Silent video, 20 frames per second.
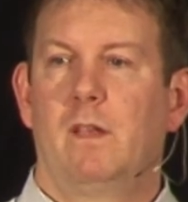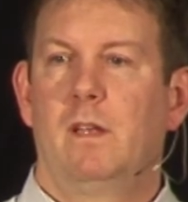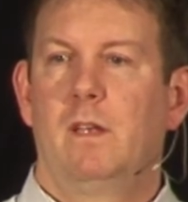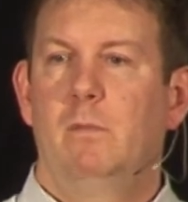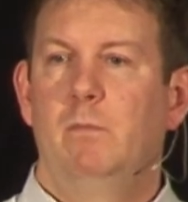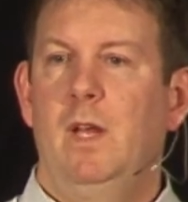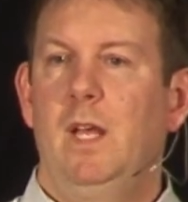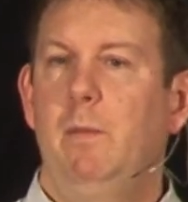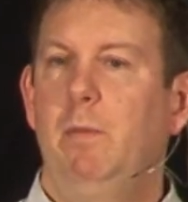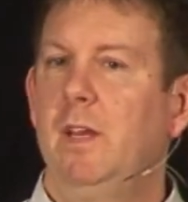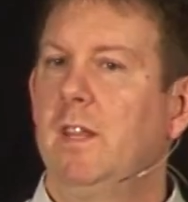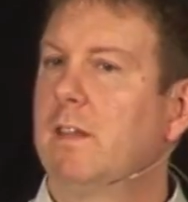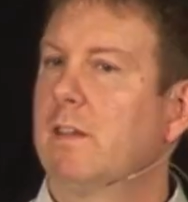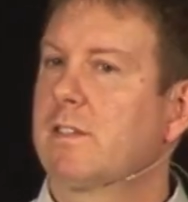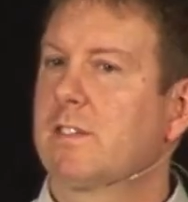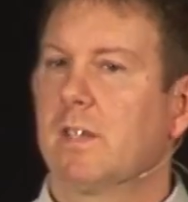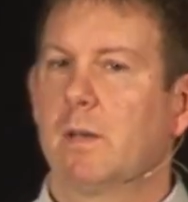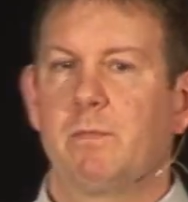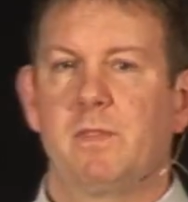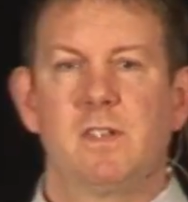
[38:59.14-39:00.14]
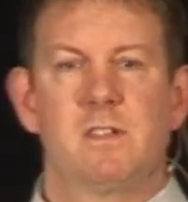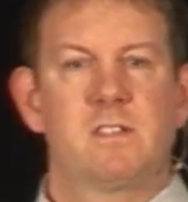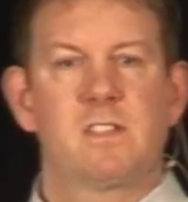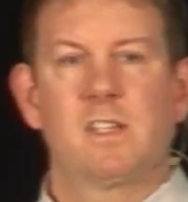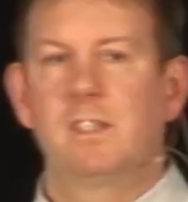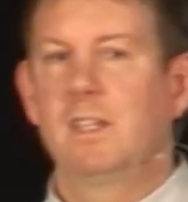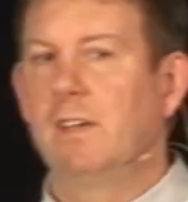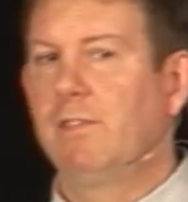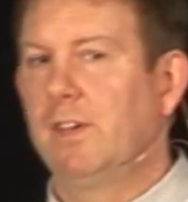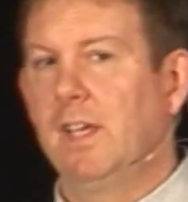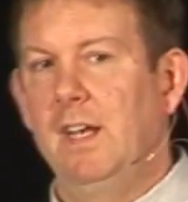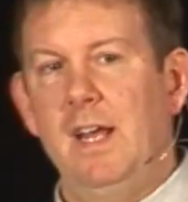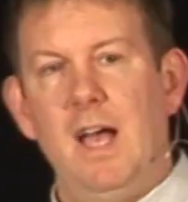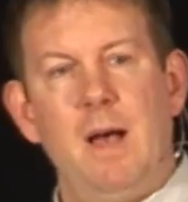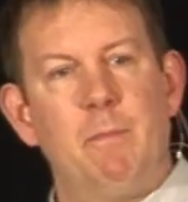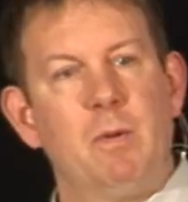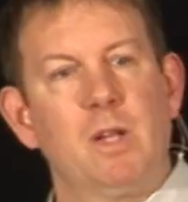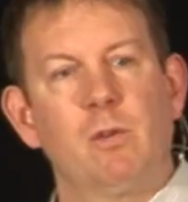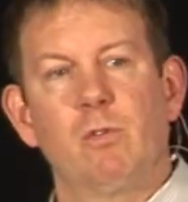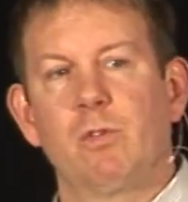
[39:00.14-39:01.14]
Maybe there's something significant
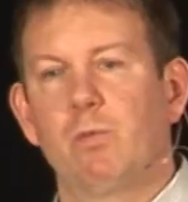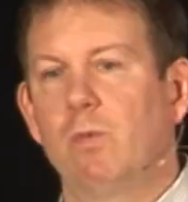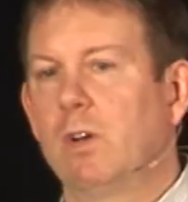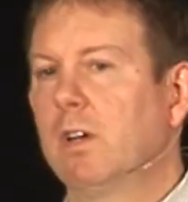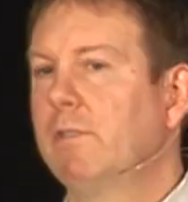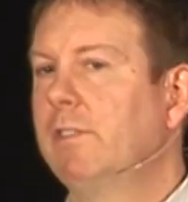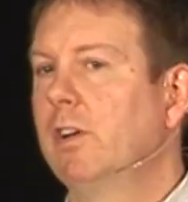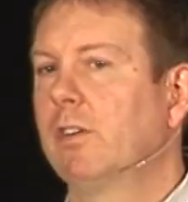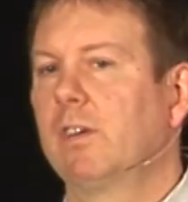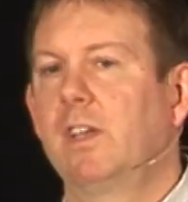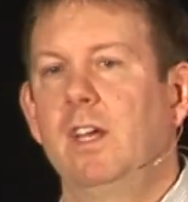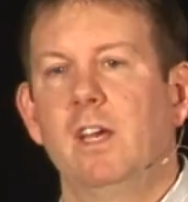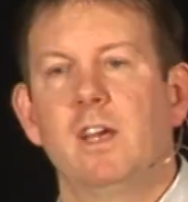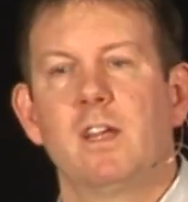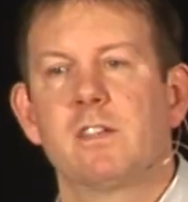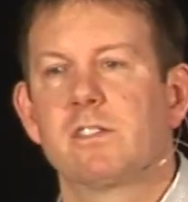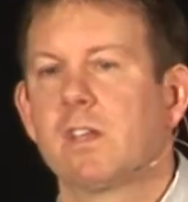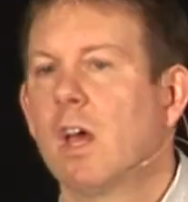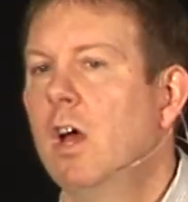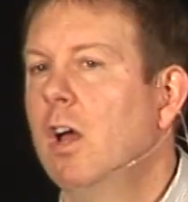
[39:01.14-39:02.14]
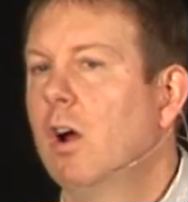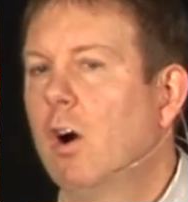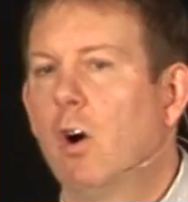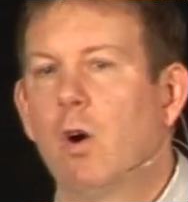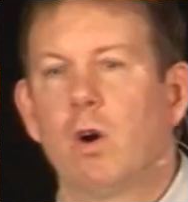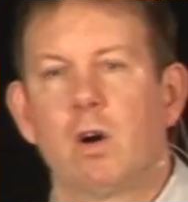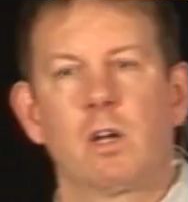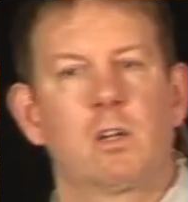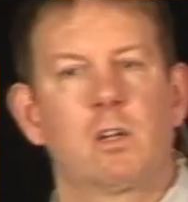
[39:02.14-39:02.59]
happening with one of your kids or a